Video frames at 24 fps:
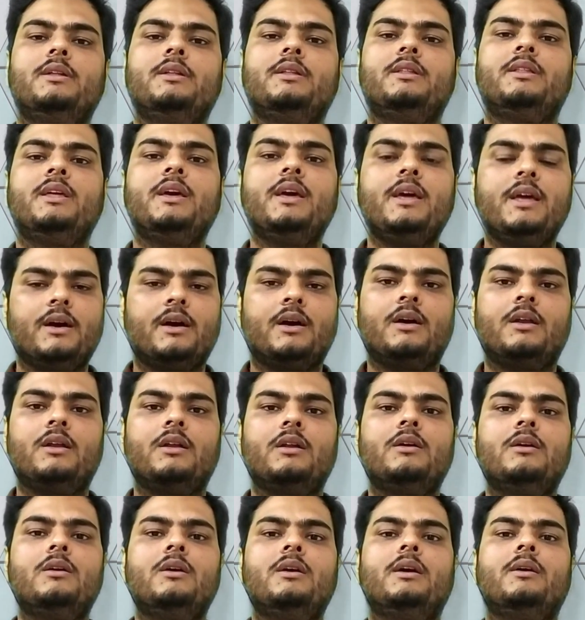they
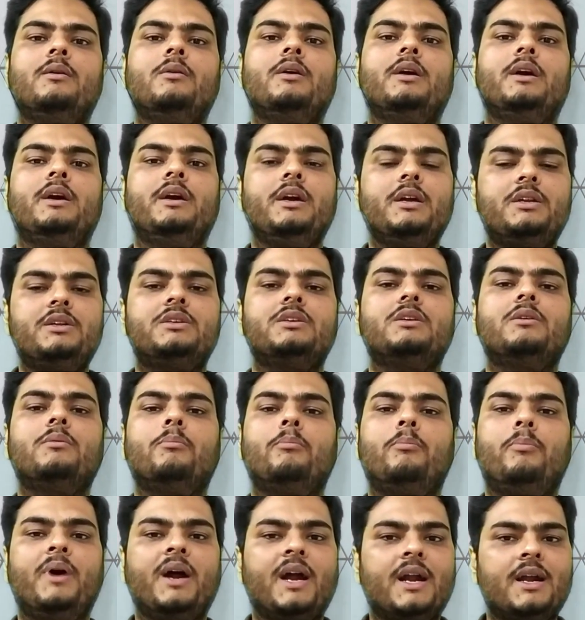are hit
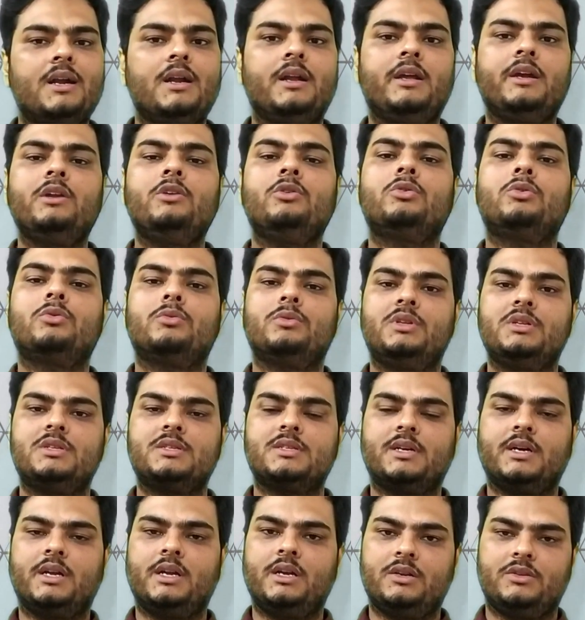badly due to
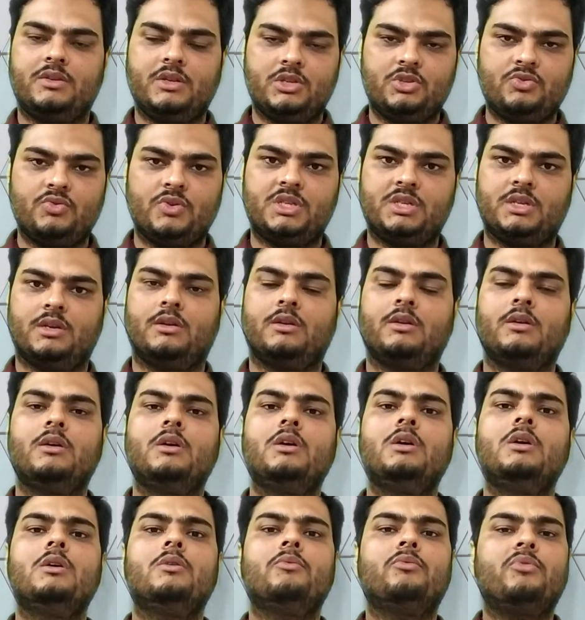this current situation.
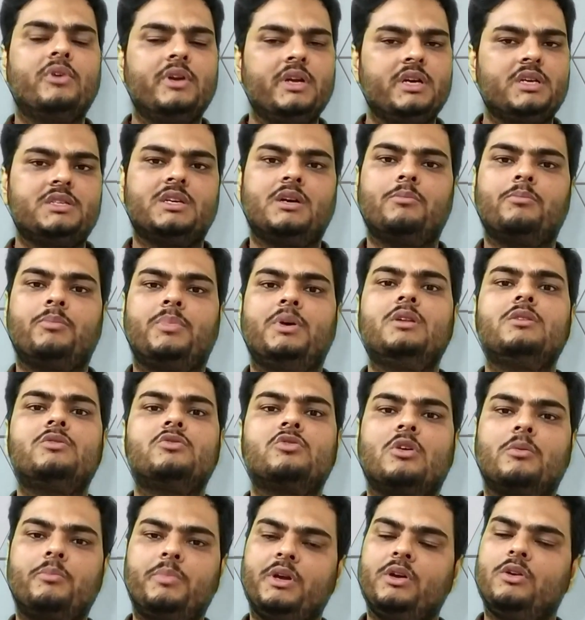For example,
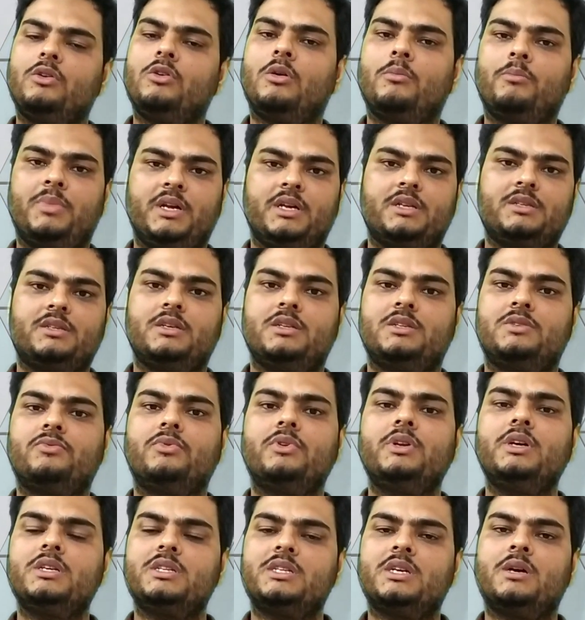shopping complexes,
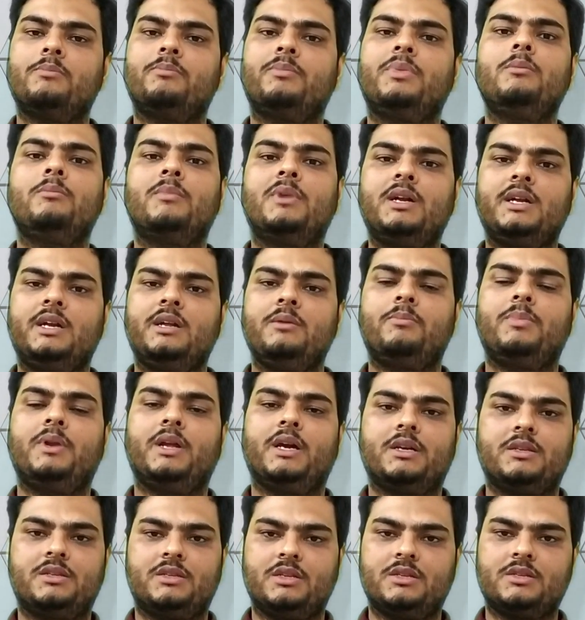for example,
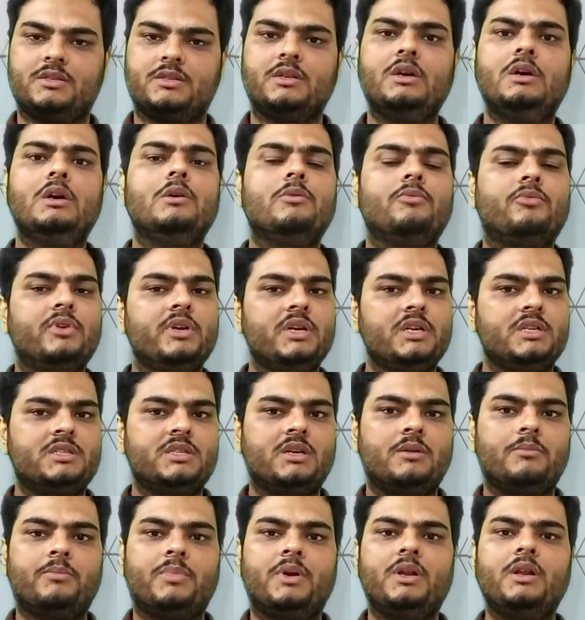multiplexes, for
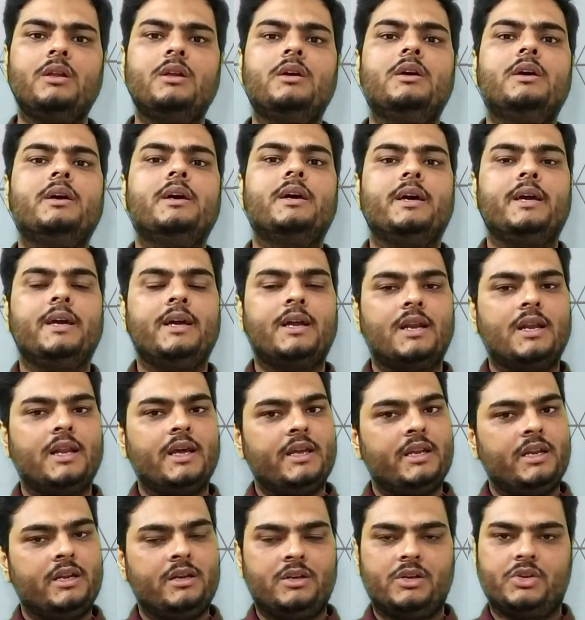example,
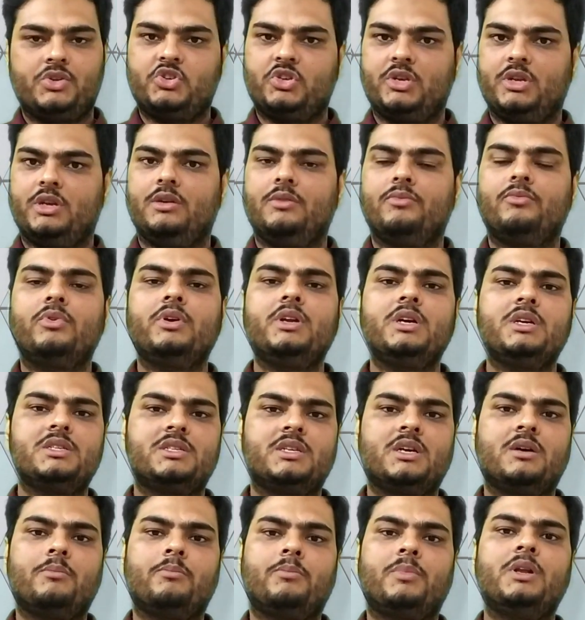airline industry, for
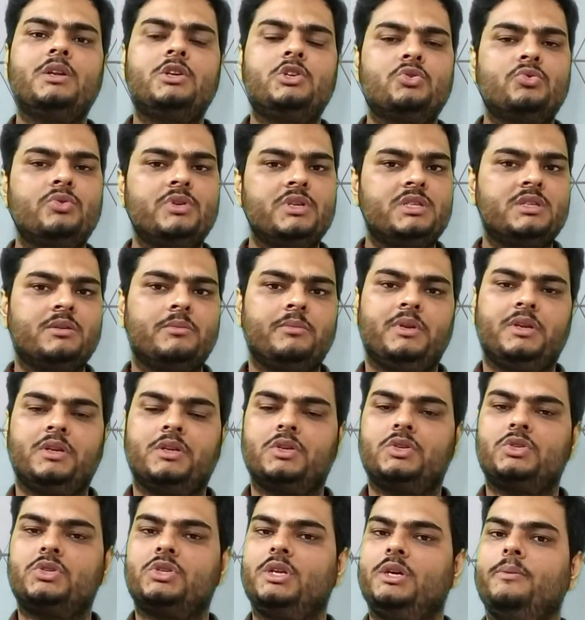example, tourism
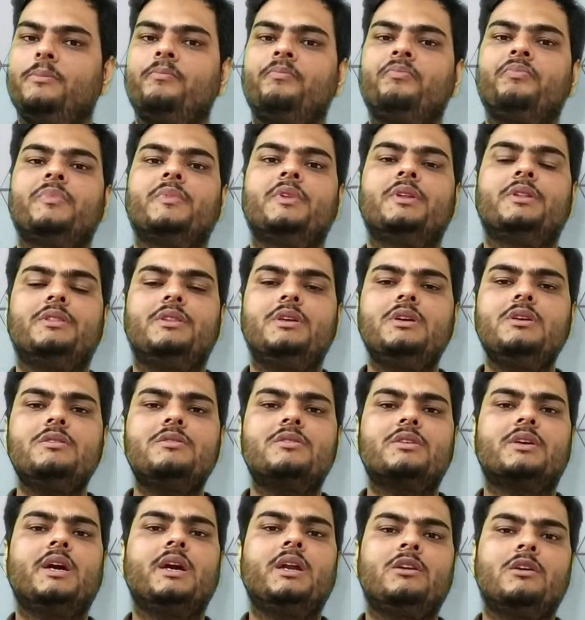industry.
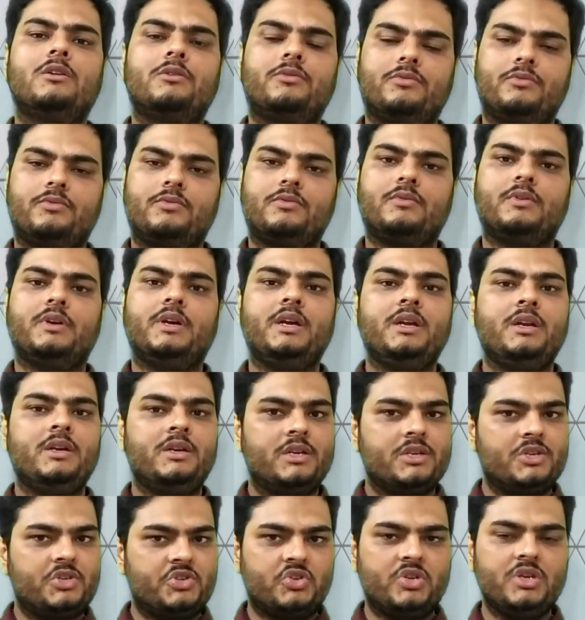These kind of
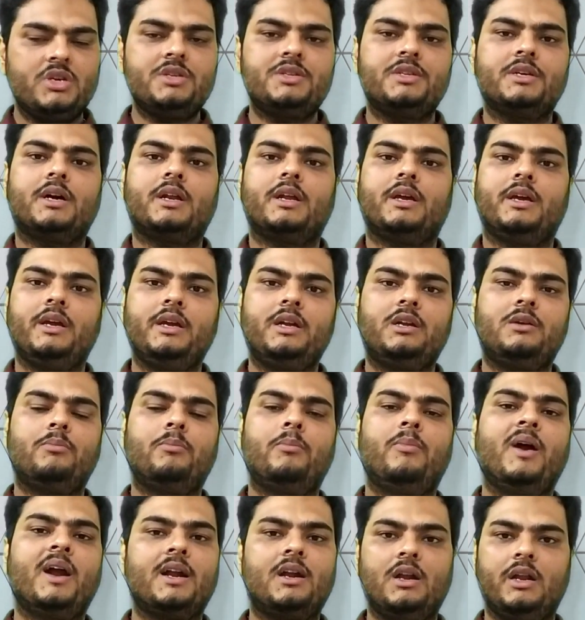industries are
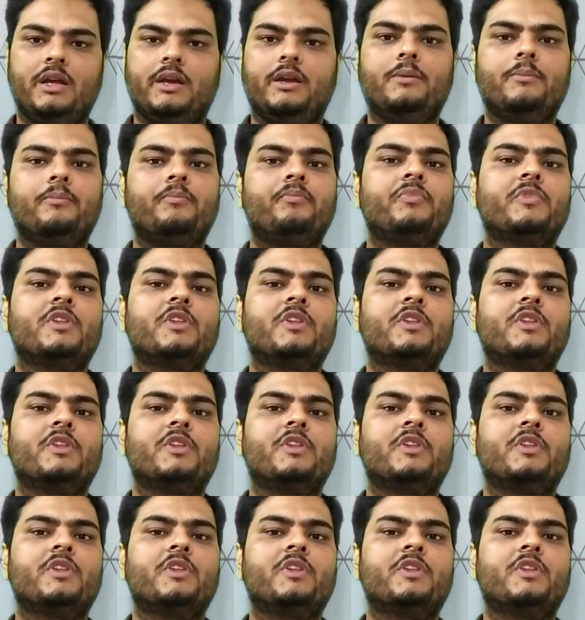hit badly.